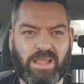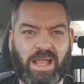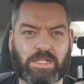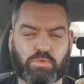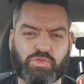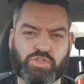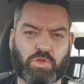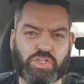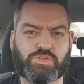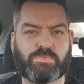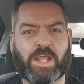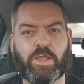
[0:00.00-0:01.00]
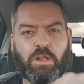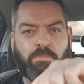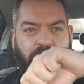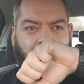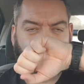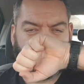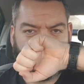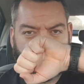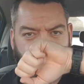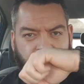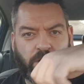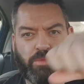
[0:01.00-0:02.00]
I don't just want to spray it on my hand,
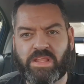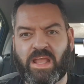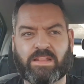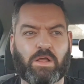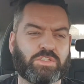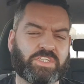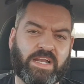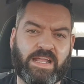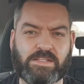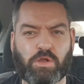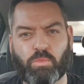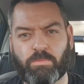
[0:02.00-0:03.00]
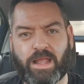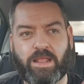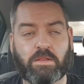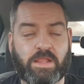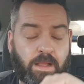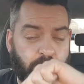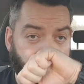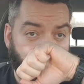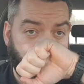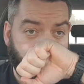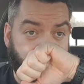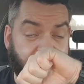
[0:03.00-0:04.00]
go, yeah, that's great, go and buy it. Yeah,
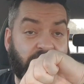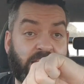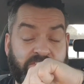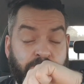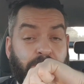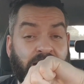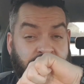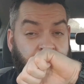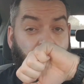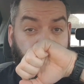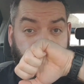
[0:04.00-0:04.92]
that's getting even better.